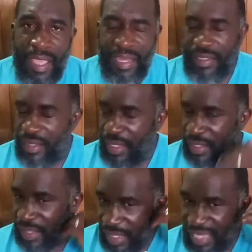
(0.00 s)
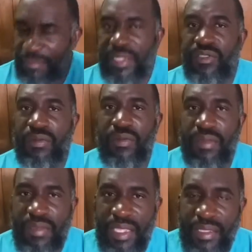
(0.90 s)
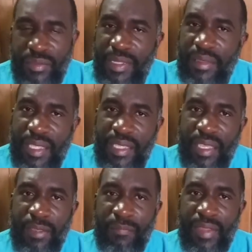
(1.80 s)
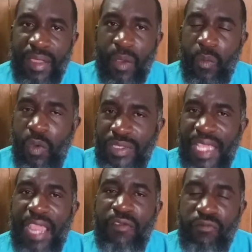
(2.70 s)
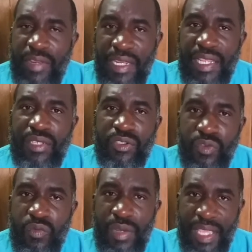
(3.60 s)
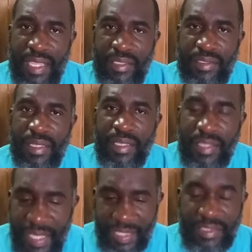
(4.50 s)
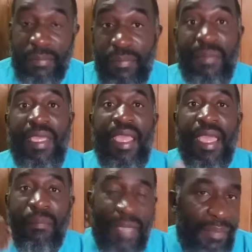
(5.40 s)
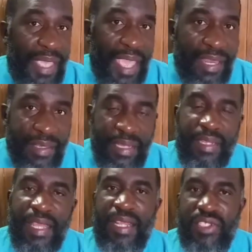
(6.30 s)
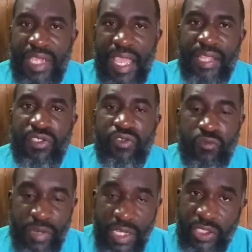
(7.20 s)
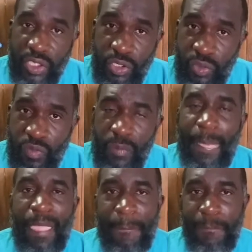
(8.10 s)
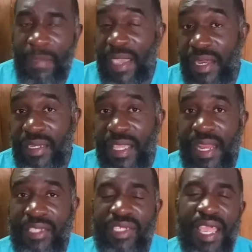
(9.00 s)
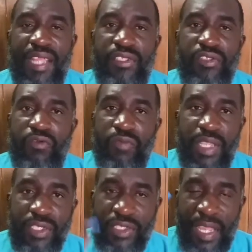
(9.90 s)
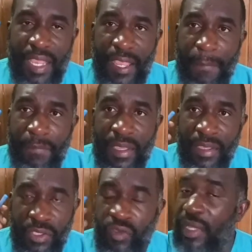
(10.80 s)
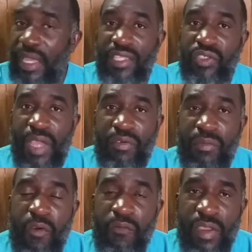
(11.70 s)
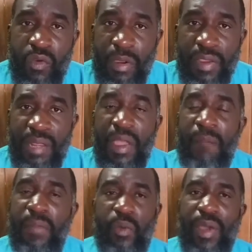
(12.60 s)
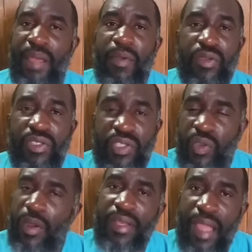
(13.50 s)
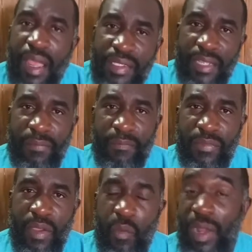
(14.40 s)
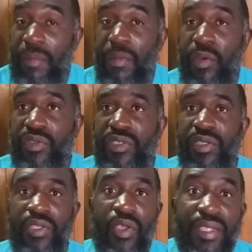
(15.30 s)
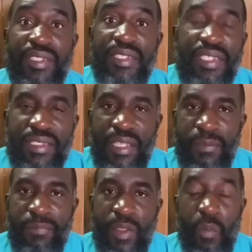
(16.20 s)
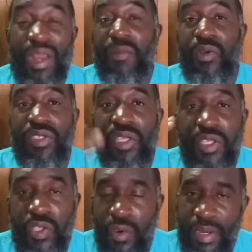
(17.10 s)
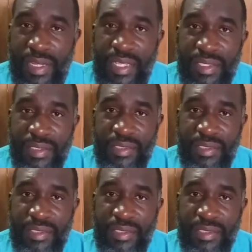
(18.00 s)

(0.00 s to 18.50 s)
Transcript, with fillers: And it, it led me to think, to be thinking, was I really too late? Yes, maybe maybe I didn't get a chance to reach you. Maybe I didn't get a chance to reach um, you because you had removed your womb already. But what about your daughter? What about your sister? What about your niece?